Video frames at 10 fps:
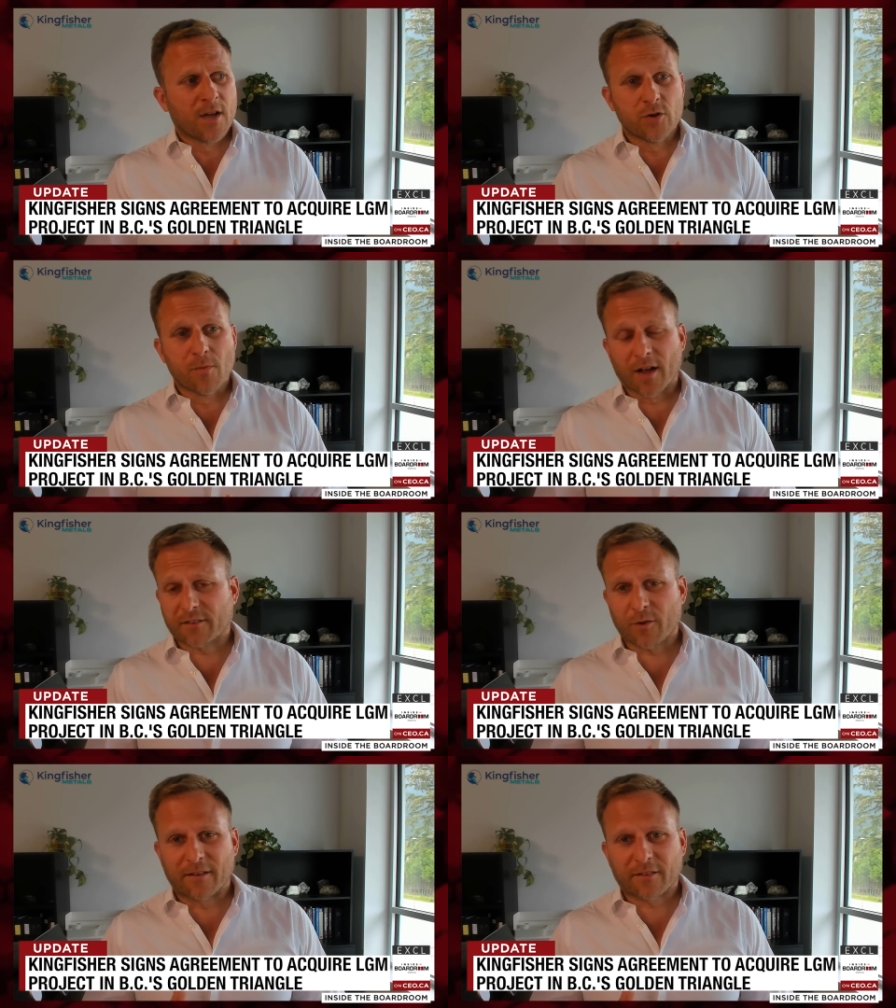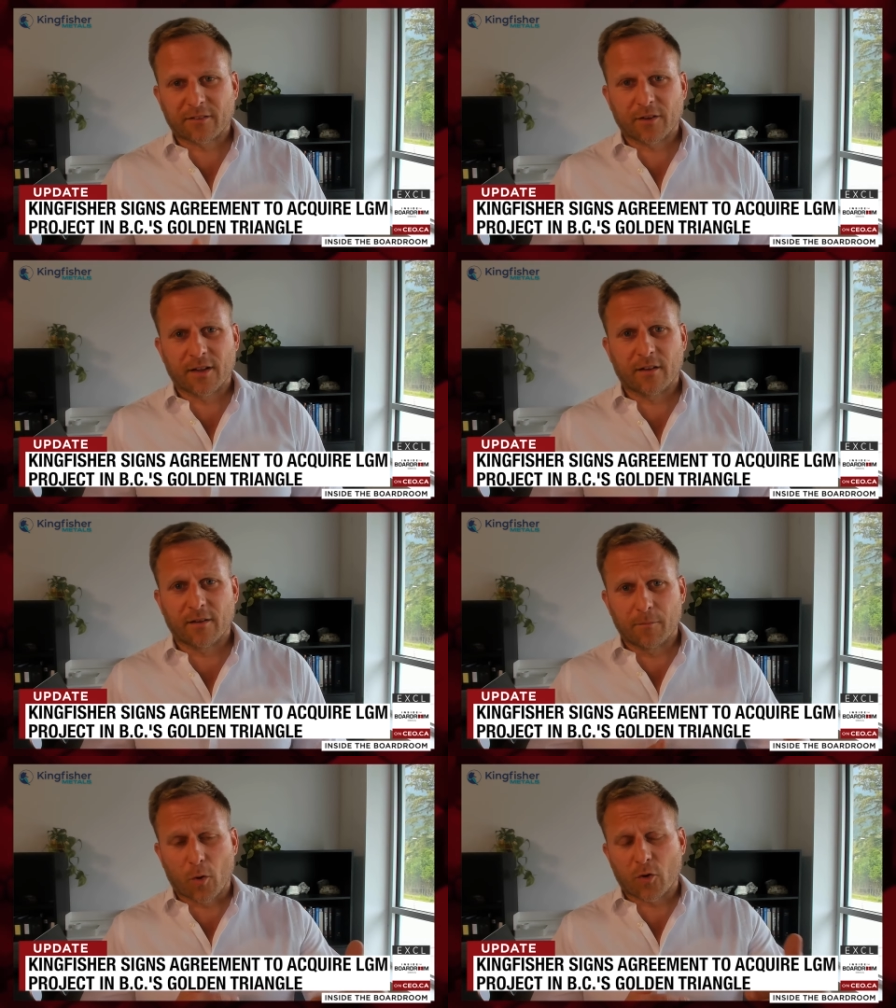Newmont surrounds us. It,
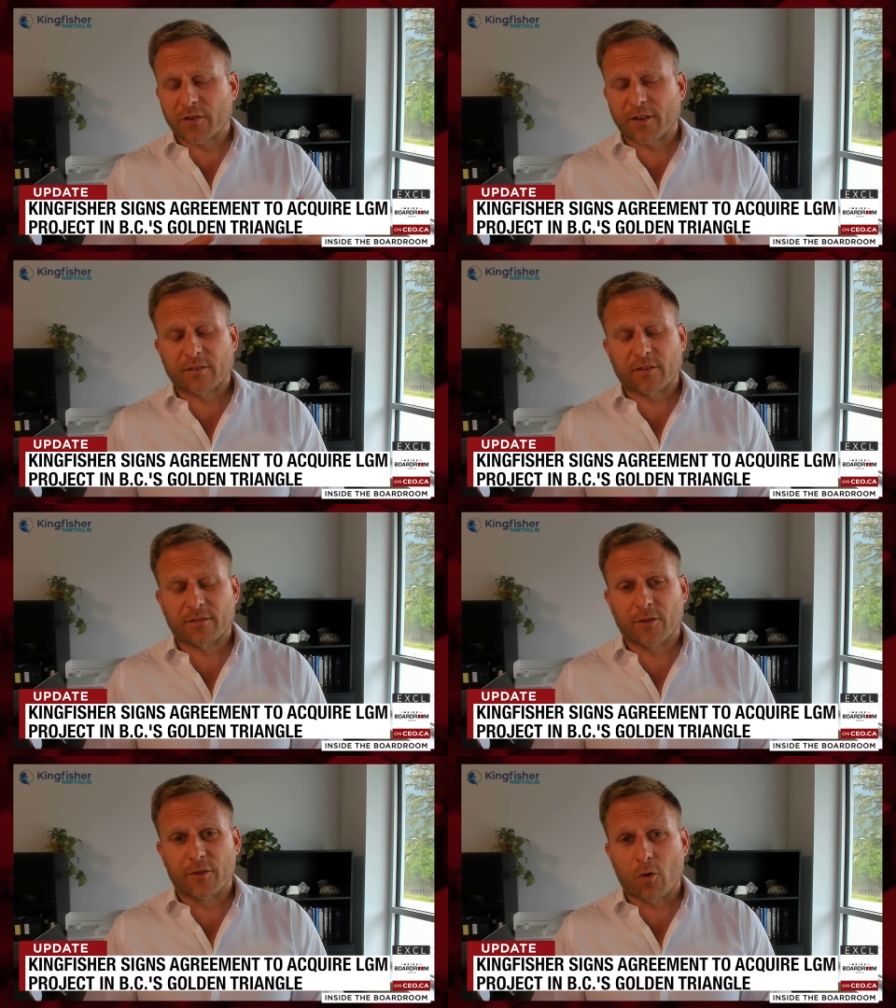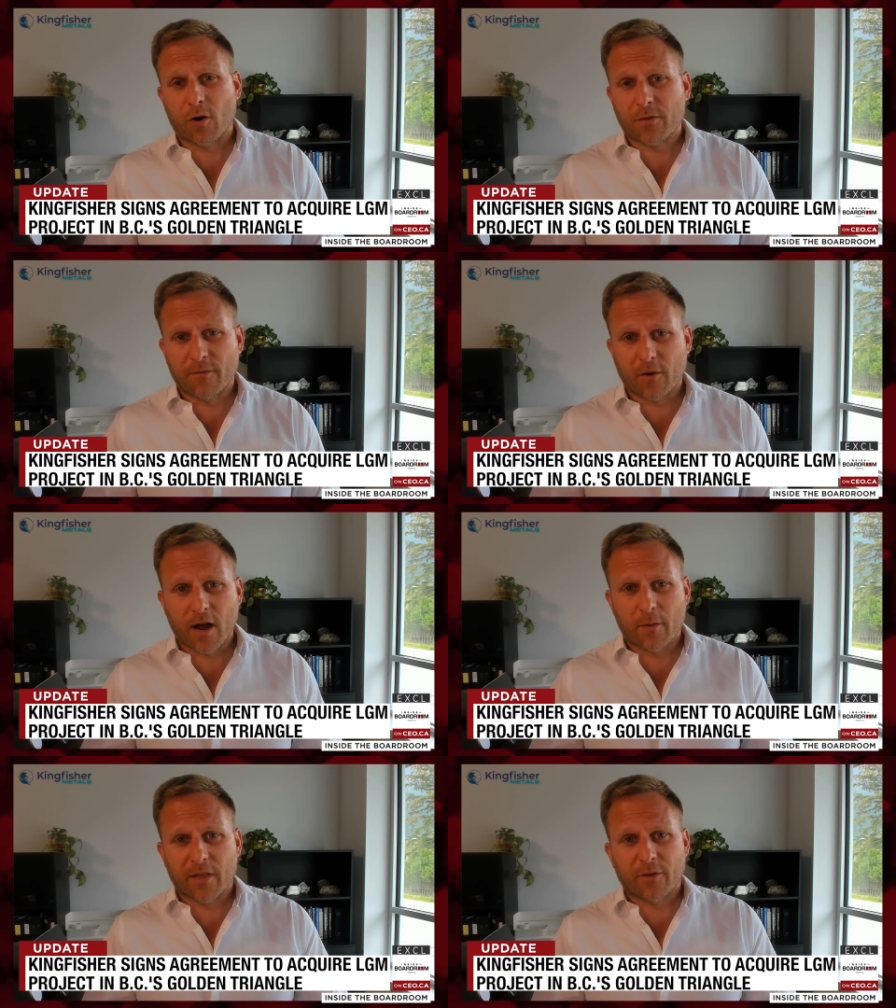it, borders us to the north of
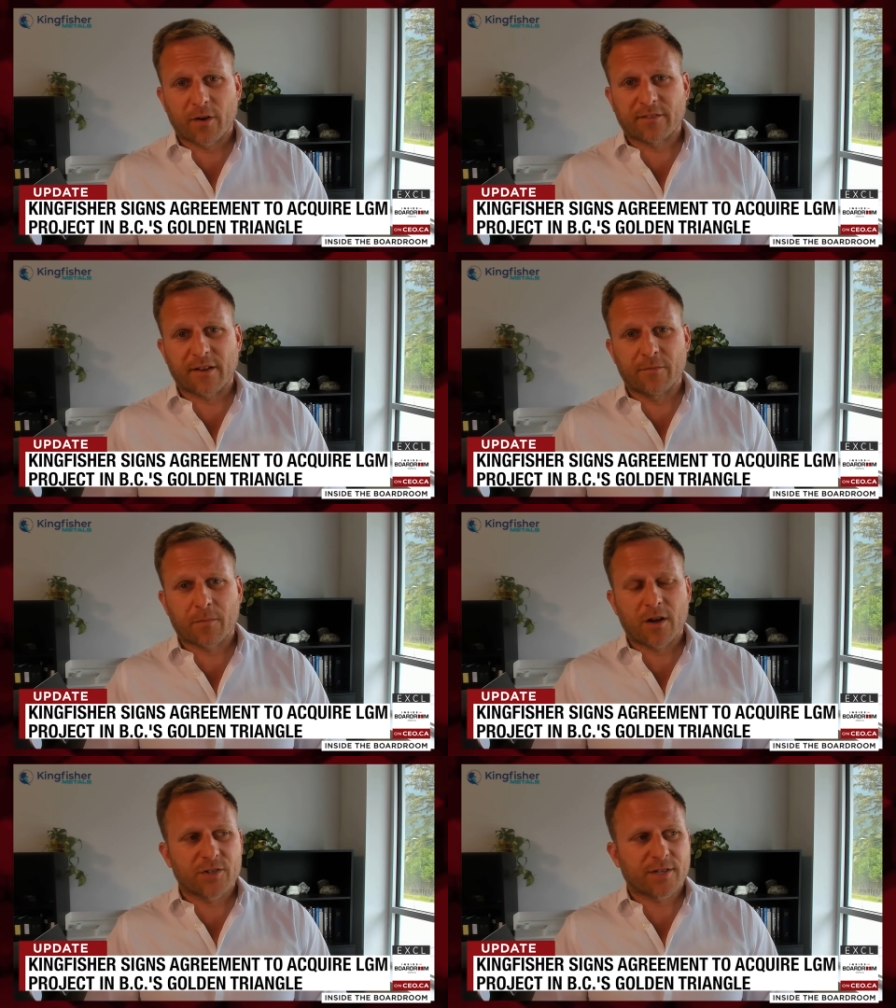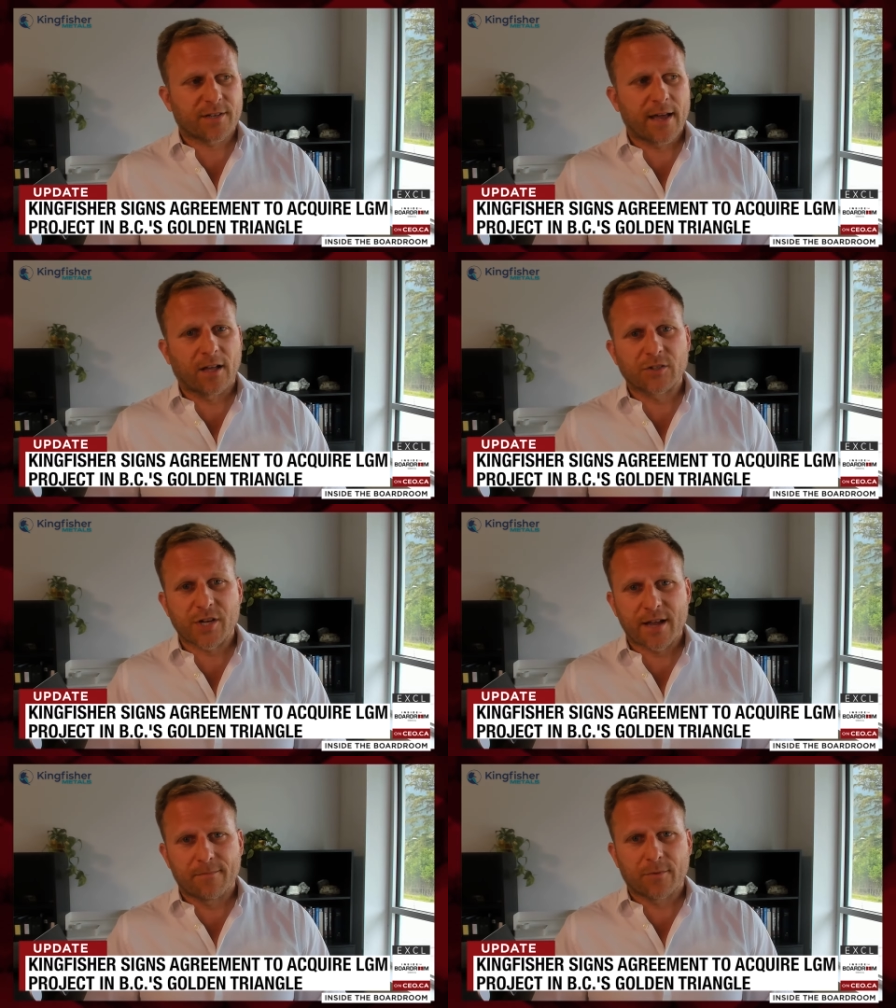our Highway 37 project, and
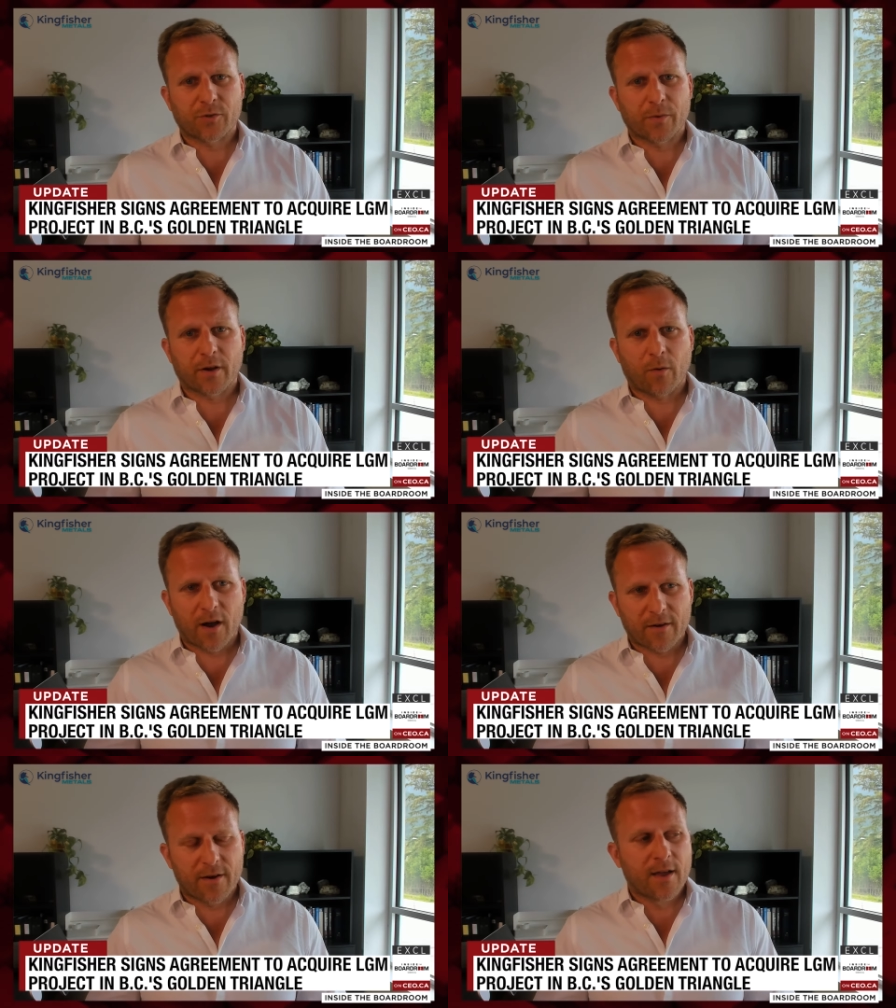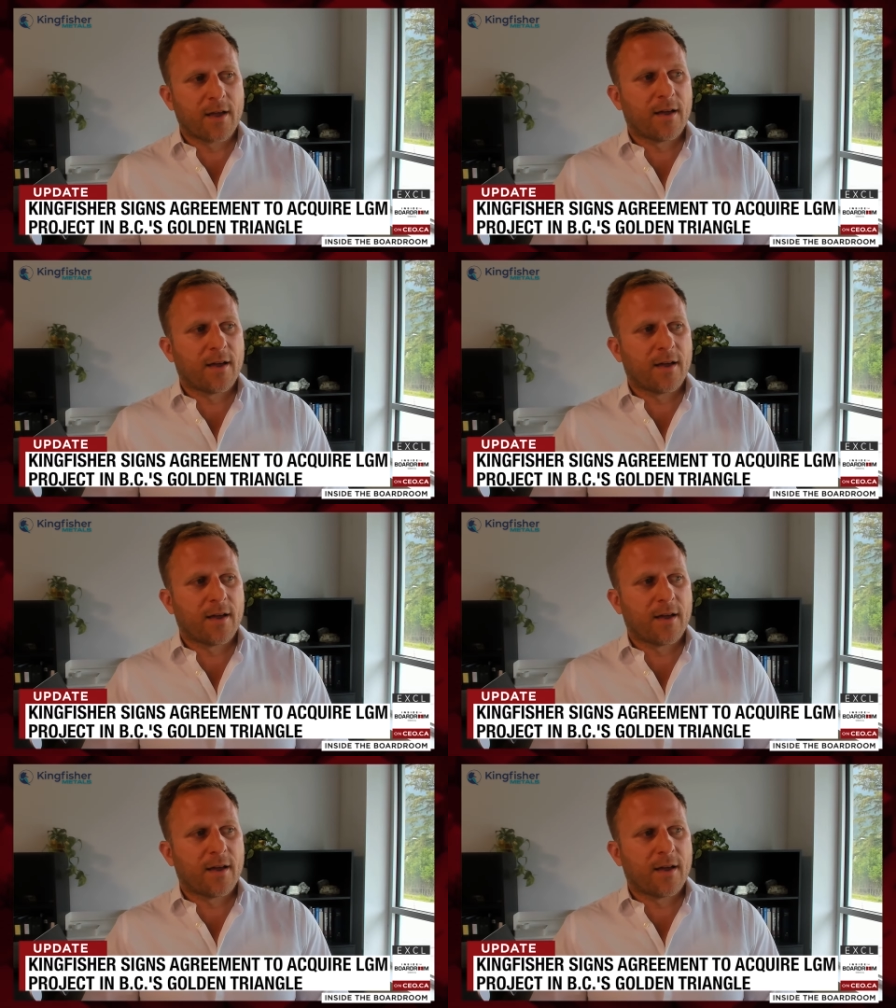LGM, which we acquired,